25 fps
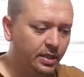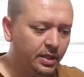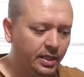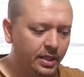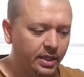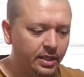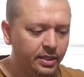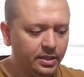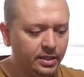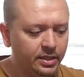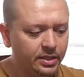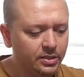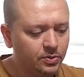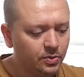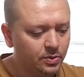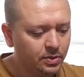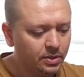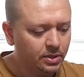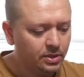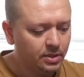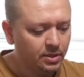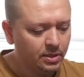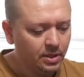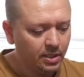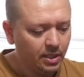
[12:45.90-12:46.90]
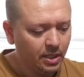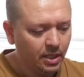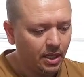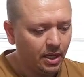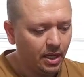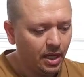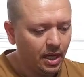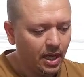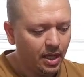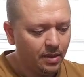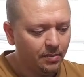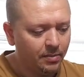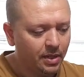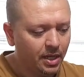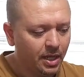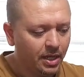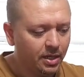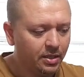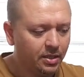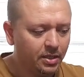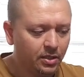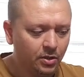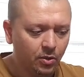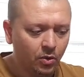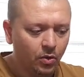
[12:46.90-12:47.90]
And this one, I'm
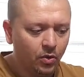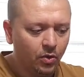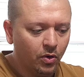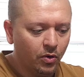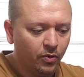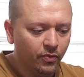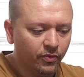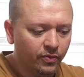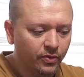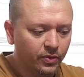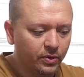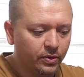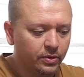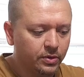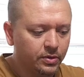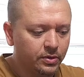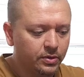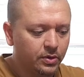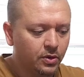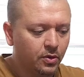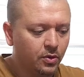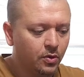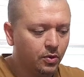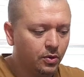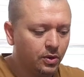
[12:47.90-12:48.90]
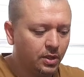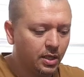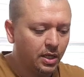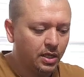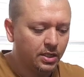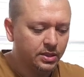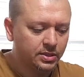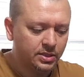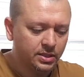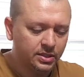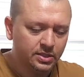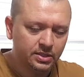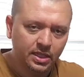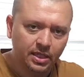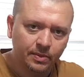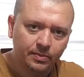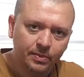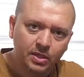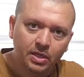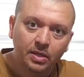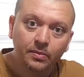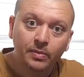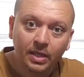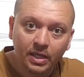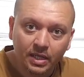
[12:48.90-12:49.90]
not gonna go over the whole contents. I'm
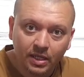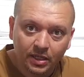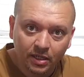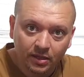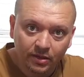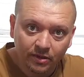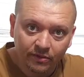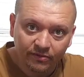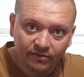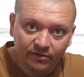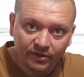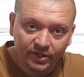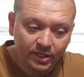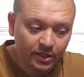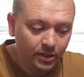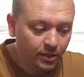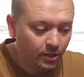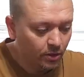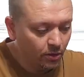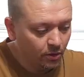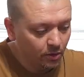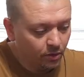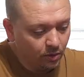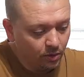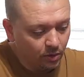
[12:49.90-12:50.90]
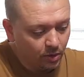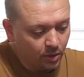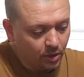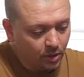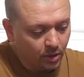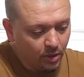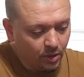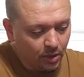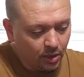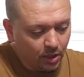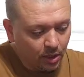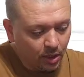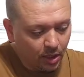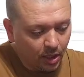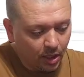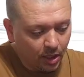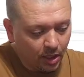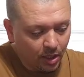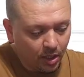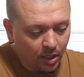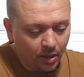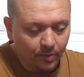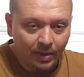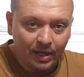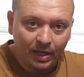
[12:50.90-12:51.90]
gonna make another video
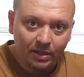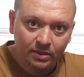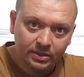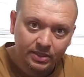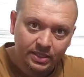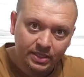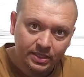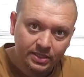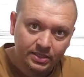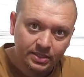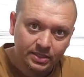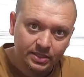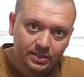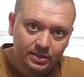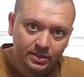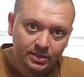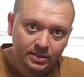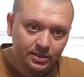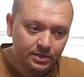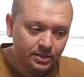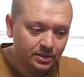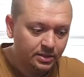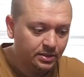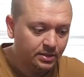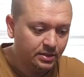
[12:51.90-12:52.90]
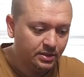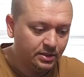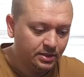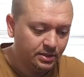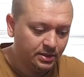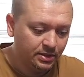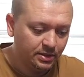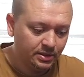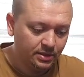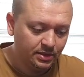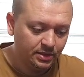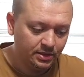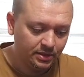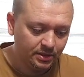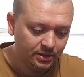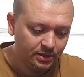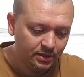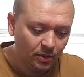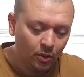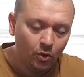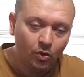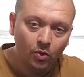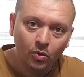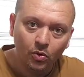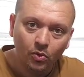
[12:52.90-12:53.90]
about this
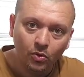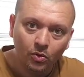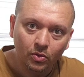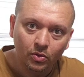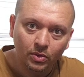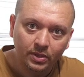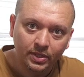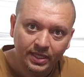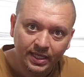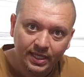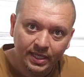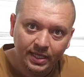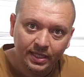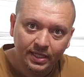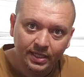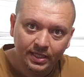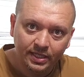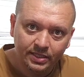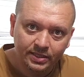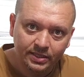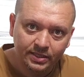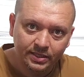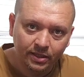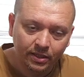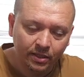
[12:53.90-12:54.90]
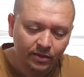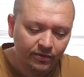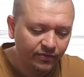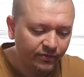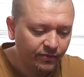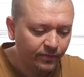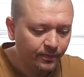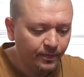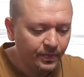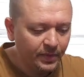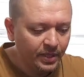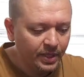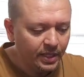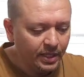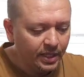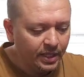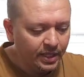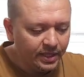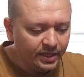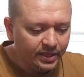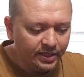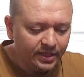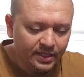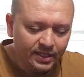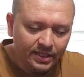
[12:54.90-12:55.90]
whole kit itself.
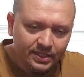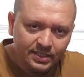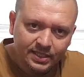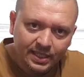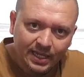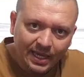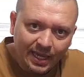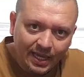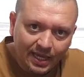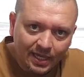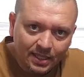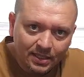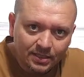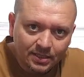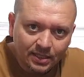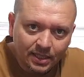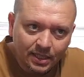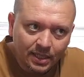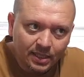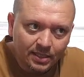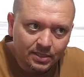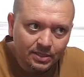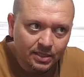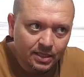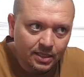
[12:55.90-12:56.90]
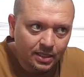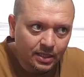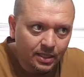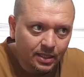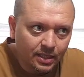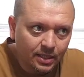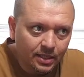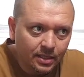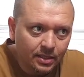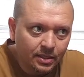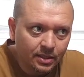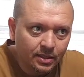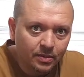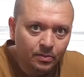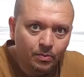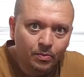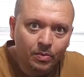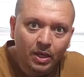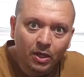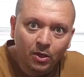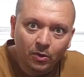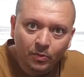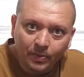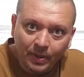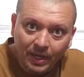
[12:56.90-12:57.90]
This acts as a
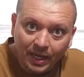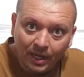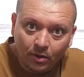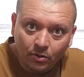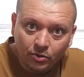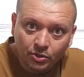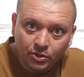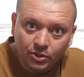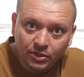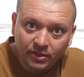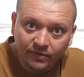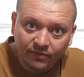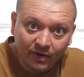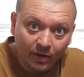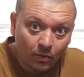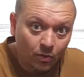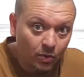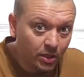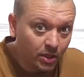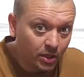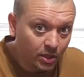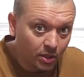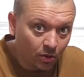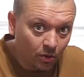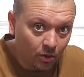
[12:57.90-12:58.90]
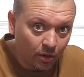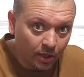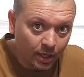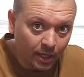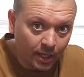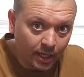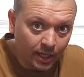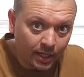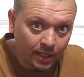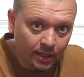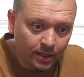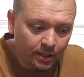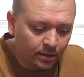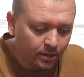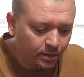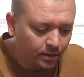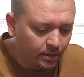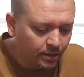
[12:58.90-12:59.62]
belt pouch if I wanted to go on a hike,